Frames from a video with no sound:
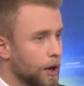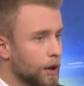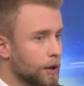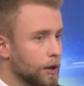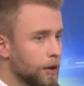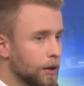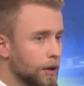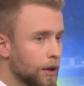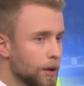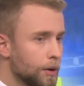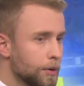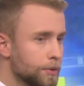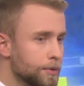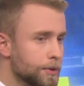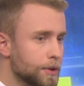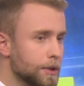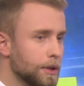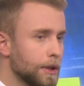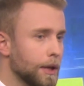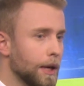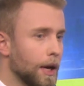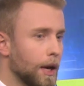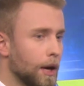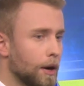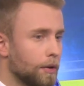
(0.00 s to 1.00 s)

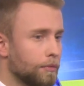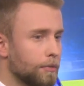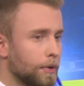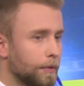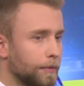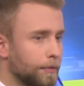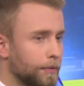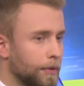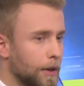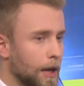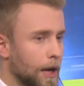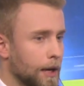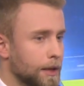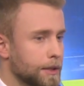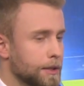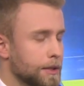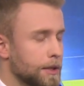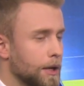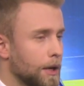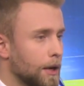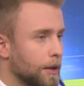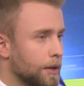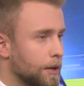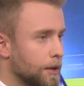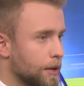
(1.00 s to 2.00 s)
closely reflects
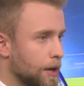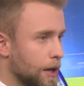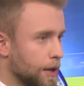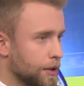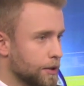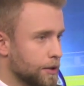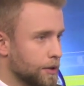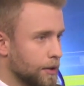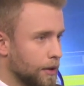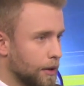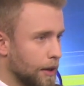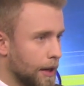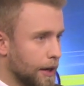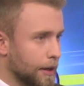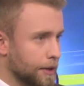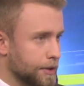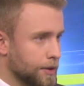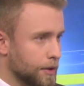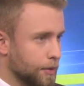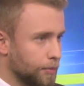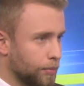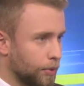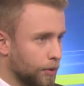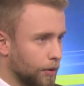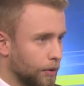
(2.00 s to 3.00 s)
the national
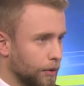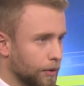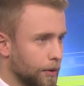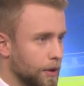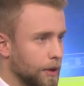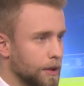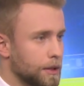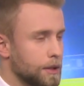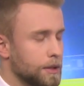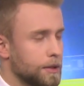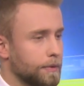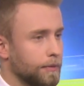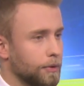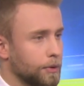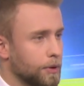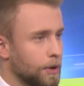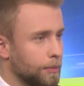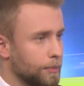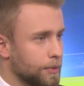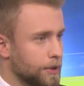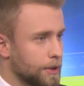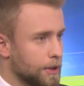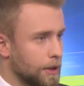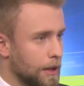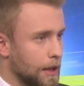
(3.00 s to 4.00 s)
exit poll that
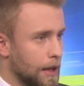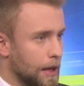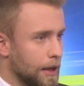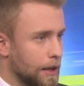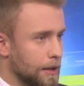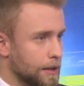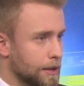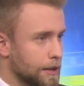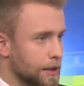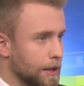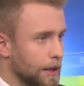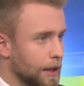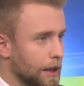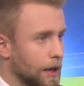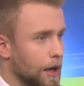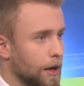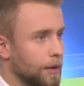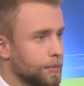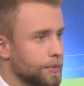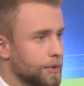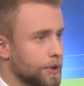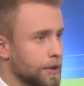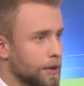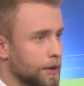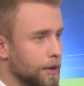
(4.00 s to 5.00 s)
Volodymyr Zelensky
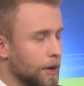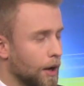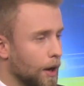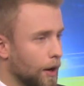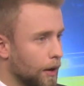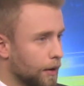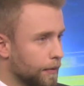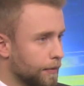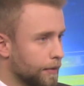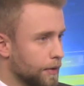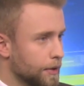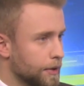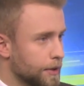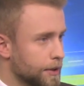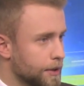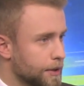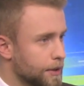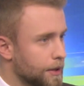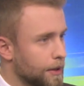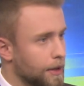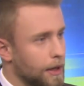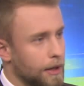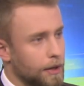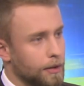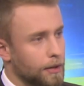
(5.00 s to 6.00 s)
comes in
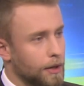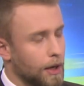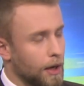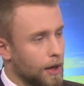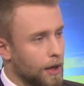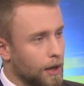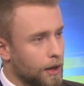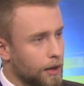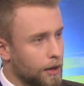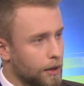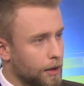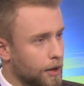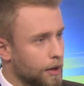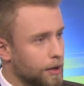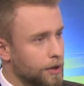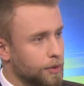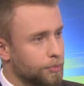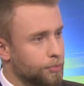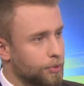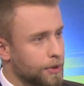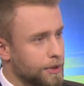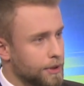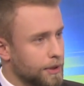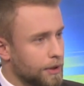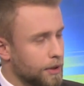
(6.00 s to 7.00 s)
first, then
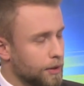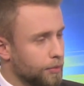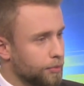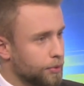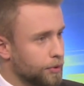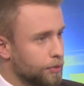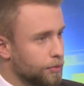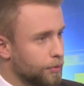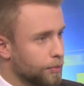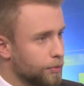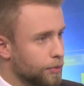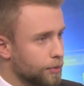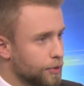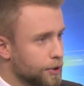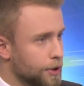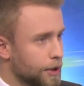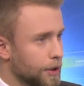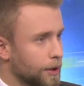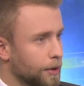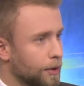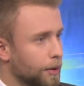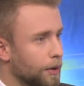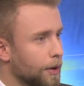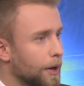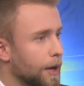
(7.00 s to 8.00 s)
current President Petro
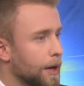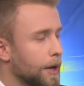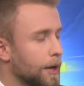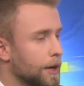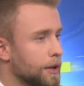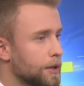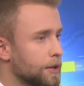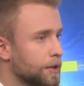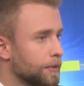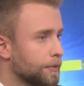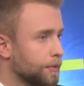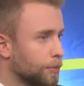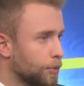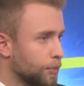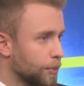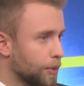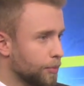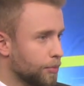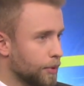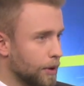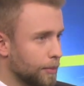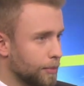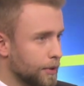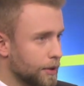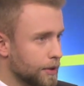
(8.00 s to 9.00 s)
Poroshenko and former
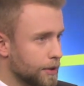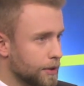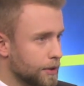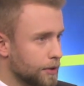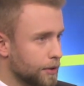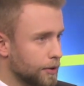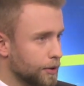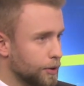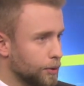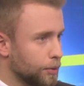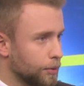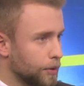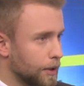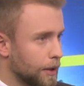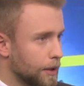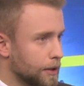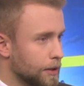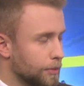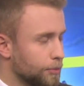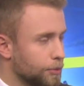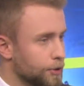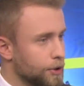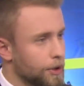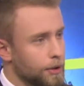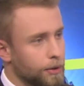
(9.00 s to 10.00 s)
Prime Minister Yulia
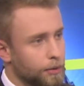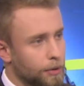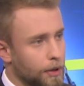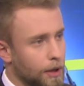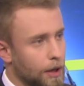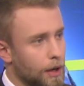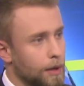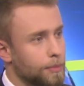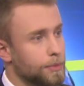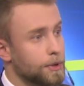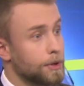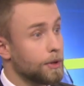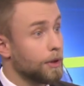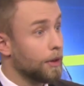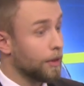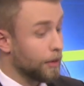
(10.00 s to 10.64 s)
Tymoshenko comes in